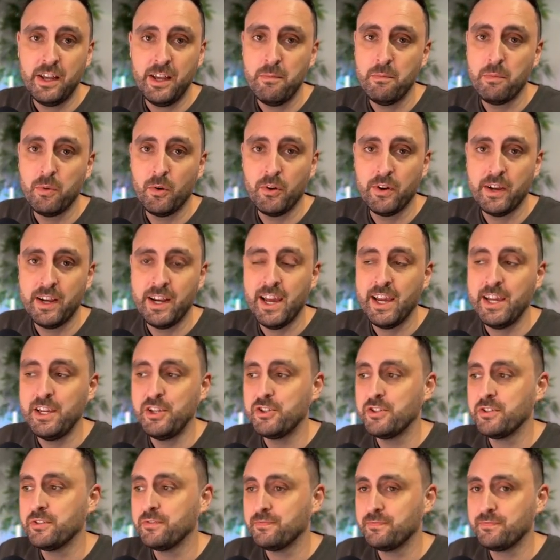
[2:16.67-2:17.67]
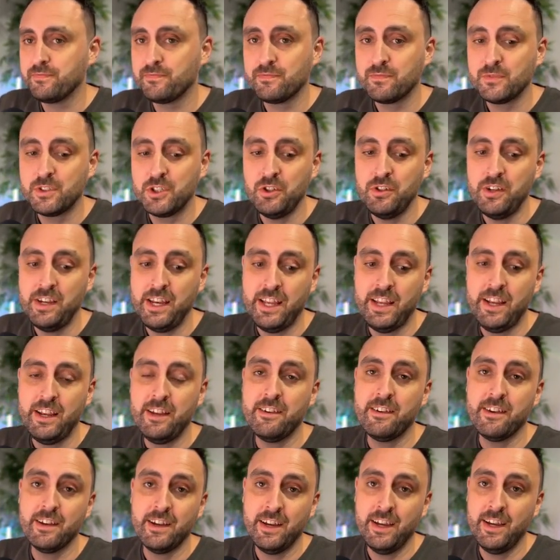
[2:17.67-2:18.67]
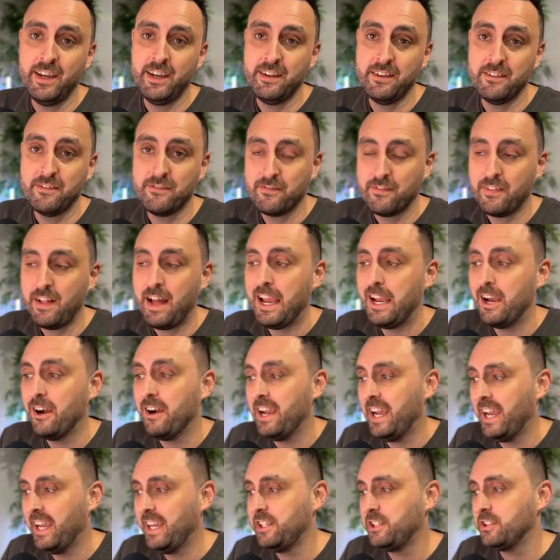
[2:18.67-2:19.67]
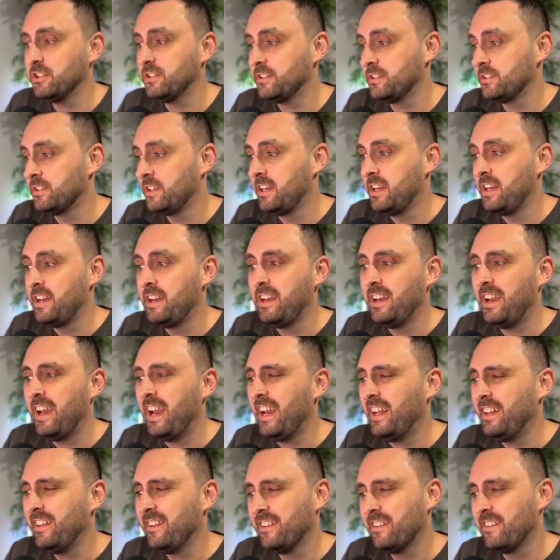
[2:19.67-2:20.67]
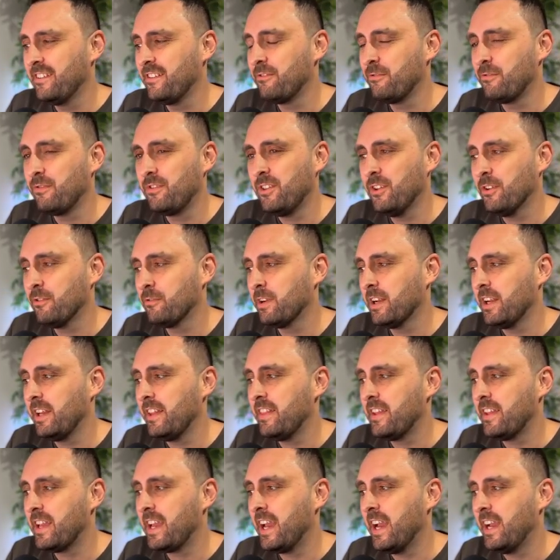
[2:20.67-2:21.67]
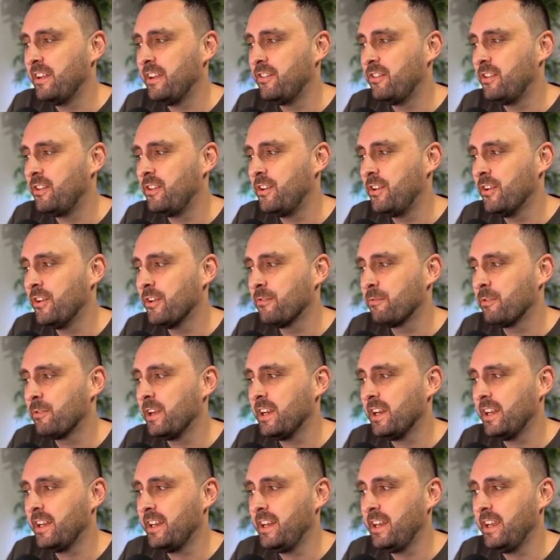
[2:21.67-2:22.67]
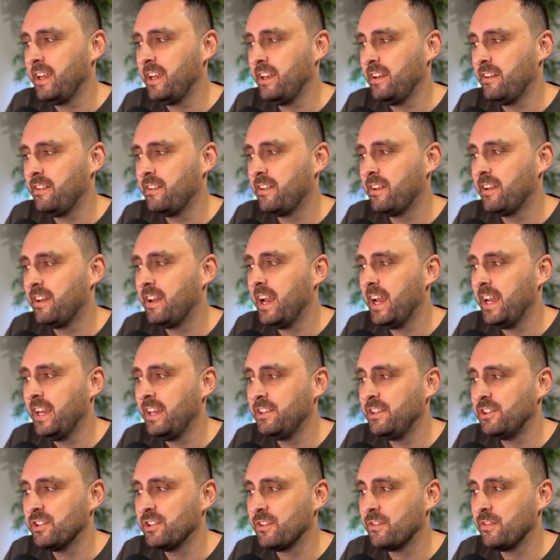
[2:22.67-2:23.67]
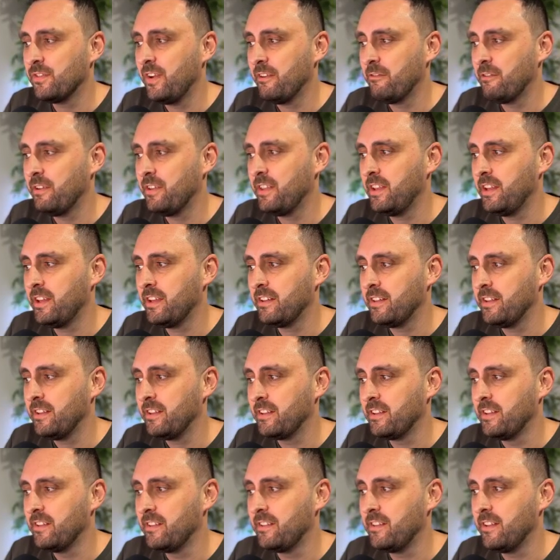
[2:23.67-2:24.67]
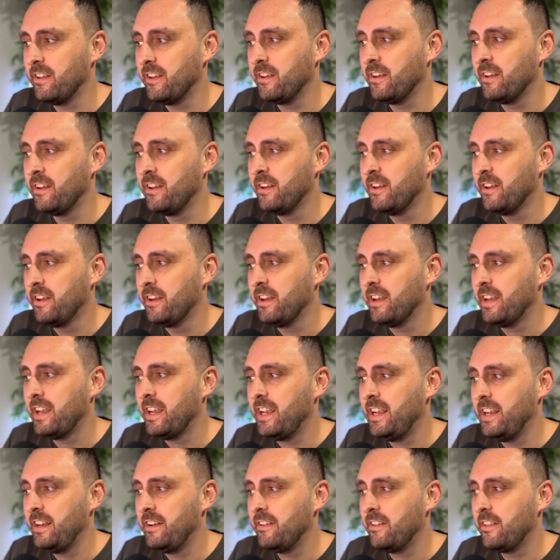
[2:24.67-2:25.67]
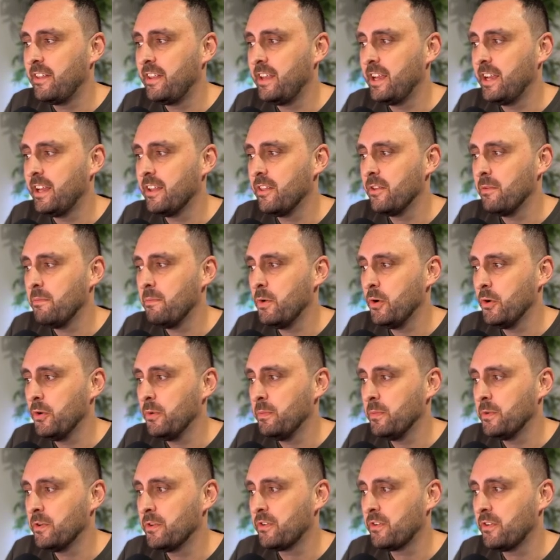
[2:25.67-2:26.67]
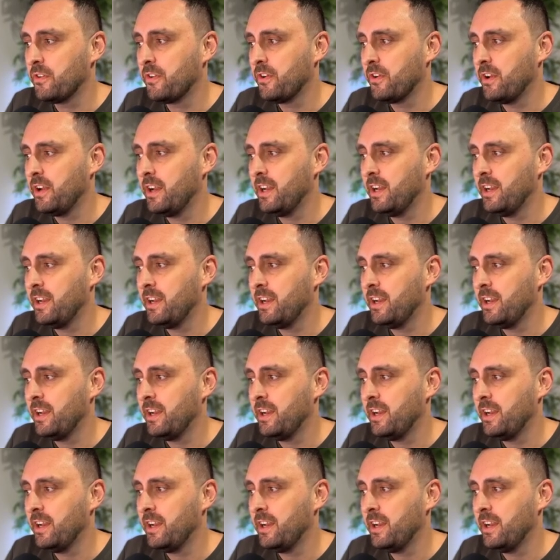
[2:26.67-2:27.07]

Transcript: employ an agent. You need a AI agent. And this is not really the case. You don't really need agents for everything. This is the in thing at the moment.